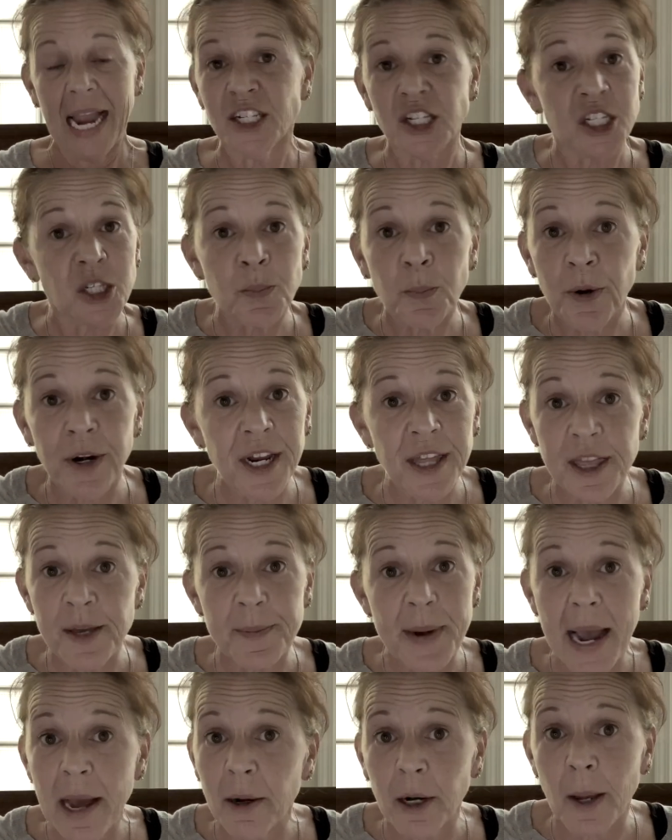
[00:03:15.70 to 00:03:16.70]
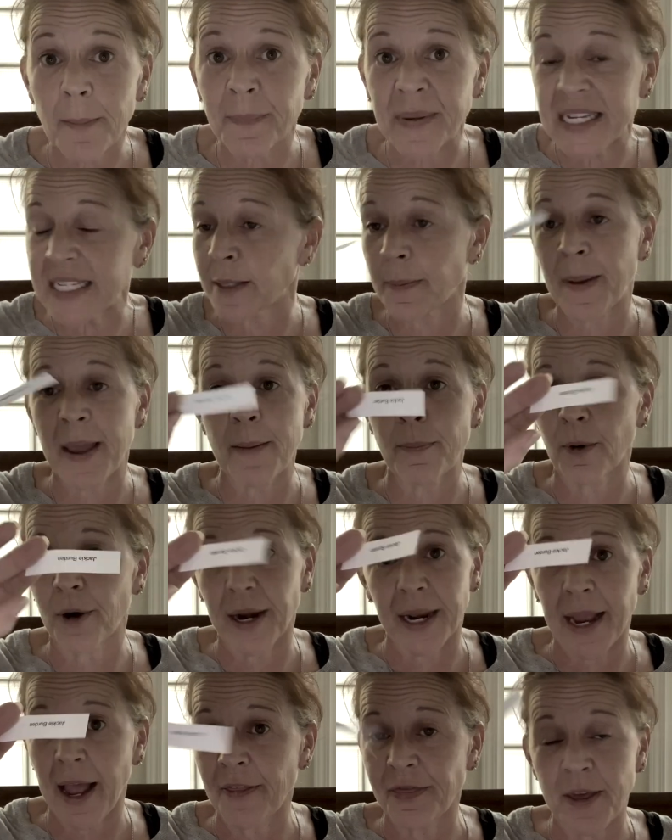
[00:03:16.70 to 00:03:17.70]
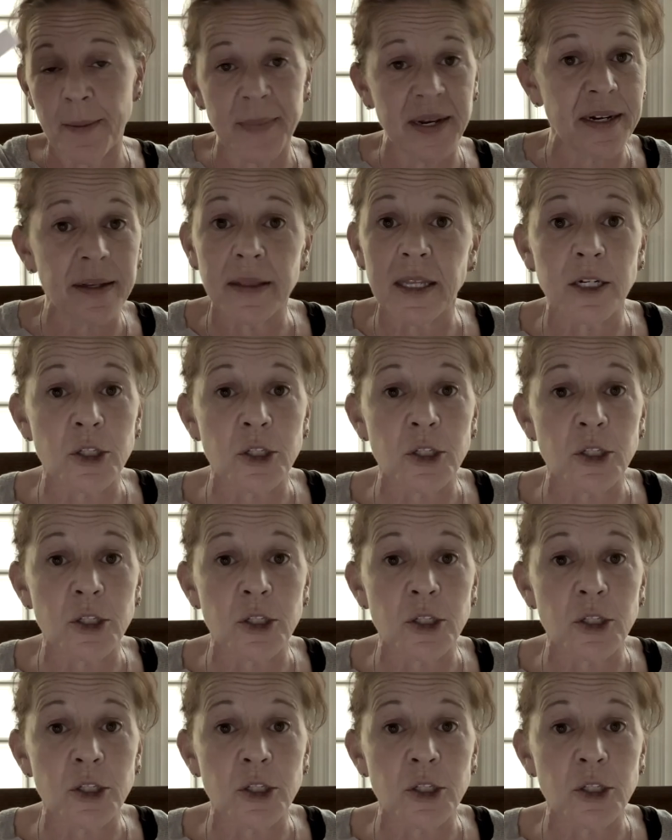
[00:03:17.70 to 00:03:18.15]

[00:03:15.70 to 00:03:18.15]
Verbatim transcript: just printed them out on a piece of paper and cut them into little